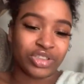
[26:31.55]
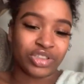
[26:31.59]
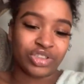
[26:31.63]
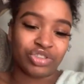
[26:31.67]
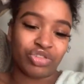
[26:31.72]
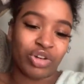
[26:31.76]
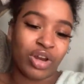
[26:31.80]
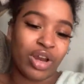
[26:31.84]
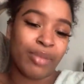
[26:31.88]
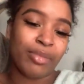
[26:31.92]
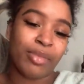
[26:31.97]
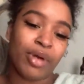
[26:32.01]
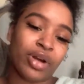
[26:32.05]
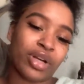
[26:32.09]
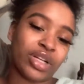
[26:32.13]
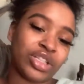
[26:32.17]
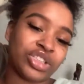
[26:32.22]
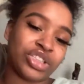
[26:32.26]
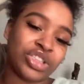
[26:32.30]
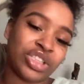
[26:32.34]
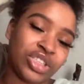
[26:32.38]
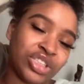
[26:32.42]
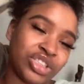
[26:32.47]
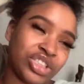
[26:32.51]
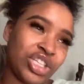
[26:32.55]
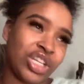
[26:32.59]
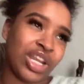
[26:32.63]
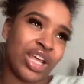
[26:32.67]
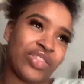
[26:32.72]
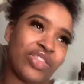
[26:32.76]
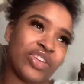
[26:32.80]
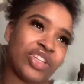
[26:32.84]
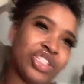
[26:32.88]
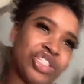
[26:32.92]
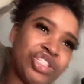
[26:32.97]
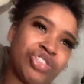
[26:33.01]
She trademarked this shit. I
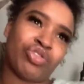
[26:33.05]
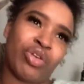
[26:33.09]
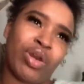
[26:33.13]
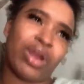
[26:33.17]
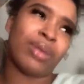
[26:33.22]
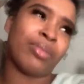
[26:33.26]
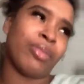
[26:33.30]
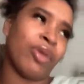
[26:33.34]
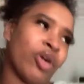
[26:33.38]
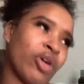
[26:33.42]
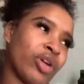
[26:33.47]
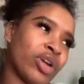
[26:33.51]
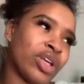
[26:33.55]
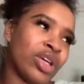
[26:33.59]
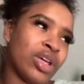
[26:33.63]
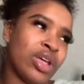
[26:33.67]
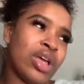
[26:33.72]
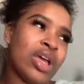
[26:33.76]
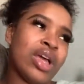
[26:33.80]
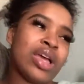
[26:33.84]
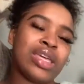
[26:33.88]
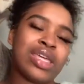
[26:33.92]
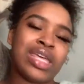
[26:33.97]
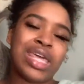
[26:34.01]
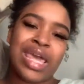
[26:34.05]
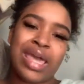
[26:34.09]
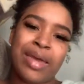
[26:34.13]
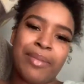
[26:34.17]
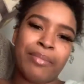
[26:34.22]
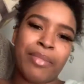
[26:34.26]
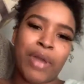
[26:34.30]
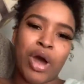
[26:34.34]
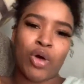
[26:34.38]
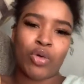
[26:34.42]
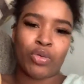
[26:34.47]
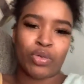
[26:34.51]
think she trademarked
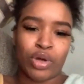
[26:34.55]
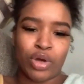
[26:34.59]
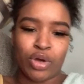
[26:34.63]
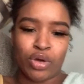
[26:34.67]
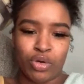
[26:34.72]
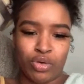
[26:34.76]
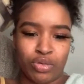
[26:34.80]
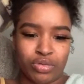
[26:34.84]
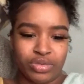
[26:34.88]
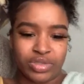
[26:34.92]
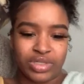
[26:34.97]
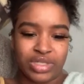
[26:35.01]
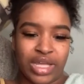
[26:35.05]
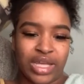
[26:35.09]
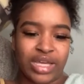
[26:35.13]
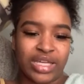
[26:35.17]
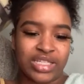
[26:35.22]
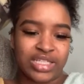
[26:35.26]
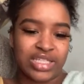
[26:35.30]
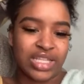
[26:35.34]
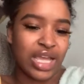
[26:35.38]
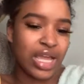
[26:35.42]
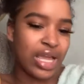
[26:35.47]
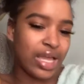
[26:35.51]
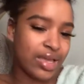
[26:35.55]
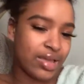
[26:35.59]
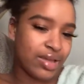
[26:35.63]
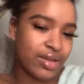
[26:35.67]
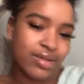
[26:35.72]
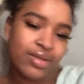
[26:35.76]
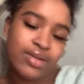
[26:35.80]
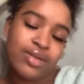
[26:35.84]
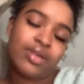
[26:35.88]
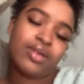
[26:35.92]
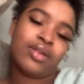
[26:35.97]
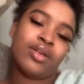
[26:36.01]
Kim Onos. Like, it's like
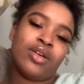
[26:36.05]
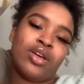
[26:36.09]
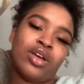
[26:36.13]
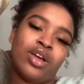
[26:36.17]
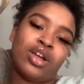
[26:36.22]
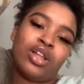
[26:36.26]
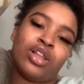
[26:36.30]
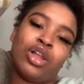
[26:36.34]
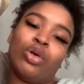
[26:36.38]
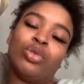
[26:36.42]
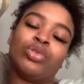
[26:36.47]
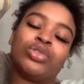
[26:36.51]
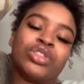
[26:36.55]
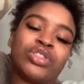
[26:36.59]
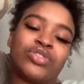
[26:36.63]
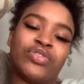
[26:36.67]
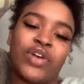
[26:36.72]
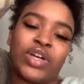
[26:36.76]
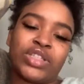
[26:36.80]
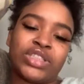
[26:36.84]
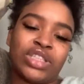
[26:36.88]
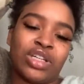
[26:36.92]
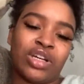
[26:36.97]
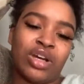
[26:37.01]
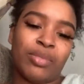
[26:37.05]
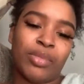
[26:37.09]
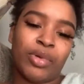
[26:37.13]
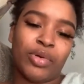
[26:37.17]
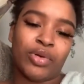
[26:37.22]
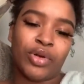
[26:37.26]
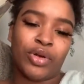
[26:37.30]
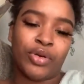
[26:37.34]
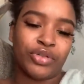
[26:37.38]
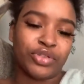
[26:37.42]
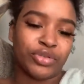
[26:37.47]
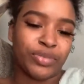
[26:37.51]
close as fuck to
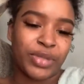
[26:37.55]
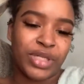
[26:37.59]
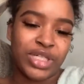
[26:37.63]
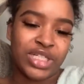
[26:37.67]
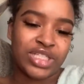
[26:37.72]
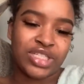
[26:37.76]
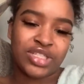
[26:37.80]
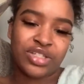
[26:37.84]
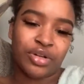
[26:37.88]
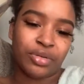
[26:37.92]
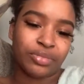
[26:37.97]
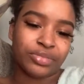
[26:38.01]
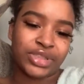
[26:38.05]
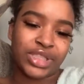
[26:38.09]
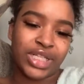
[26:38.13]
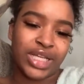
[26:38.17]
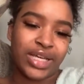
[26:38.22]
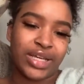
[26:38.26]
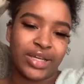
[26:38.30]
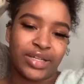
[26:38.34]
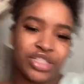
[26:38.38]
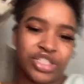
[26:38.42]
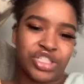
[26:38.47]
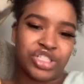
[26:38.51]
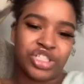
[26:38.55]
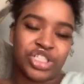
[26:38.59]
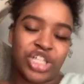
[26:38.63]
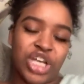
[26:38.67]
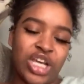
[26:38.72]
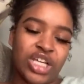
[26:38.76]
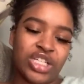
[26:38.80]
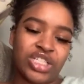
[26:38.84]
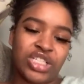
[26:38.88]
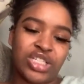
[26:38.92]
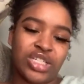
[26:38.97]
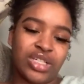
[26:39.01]
kimonos, but it's, you know what I'm saying? She
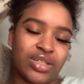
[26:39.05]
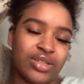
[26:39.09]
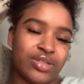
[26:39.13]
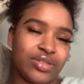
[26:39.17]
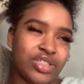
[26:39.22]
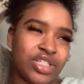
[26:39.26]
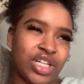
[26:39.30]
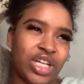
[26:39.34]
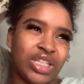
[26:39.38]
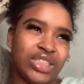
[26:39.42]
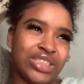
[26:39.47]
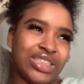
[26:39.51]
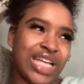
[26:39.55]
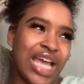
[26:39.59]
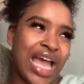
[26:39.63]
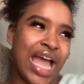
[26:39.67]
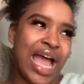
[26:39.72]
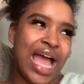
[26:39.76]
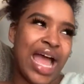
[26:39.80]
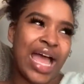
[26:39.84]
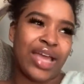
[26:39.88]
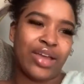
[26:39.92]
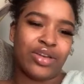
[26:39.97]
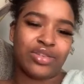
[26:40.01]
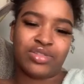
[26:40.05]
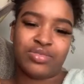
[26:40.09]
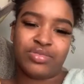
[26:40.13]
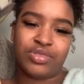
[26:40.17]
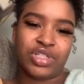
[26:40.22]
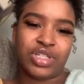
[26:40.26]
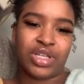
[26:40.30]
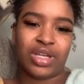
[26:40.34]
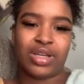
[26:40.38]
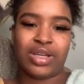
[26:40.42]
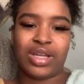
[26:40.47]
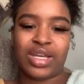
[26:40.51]
changed the I or some
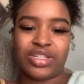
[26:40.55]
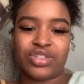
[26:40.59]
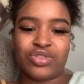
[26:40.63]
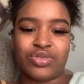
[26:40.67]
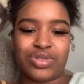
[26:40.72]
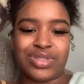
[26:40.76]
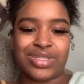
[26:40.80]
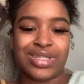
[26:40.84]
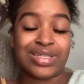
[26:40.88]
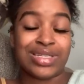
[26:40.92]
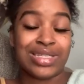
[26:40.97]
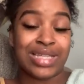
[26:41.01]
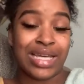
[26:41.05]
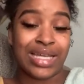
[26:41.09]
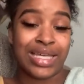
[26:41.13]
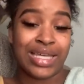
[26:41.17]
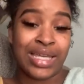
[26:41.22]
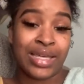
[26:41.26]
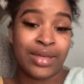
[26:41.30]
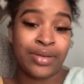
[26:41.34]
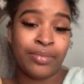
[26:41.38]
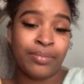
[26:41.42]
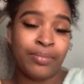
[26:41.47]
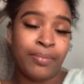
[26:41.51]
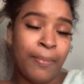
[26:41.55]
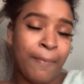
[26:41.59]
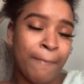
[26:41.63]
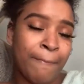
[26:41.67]
shit like that, so it sounds like Kim.